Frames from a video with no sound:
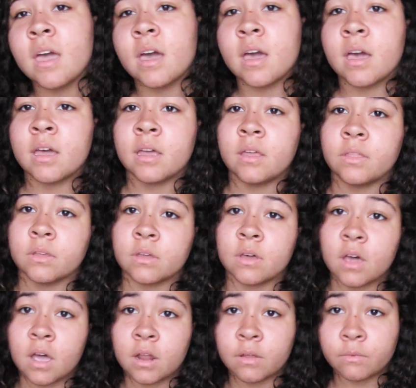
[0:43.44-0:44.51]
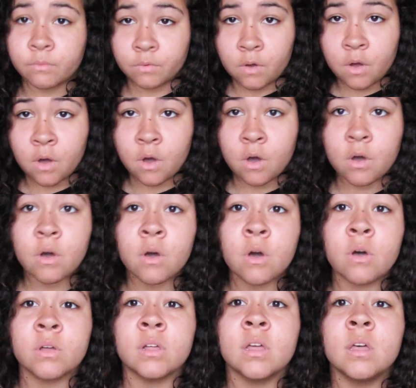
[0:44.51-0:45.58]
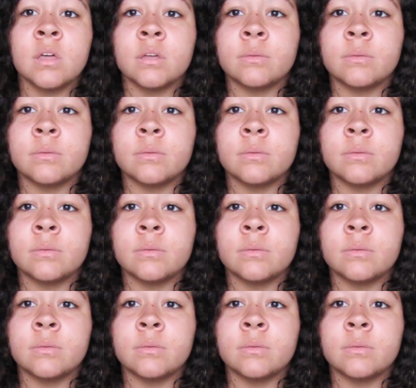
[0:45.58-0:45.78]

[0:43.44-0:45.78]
at the carnival.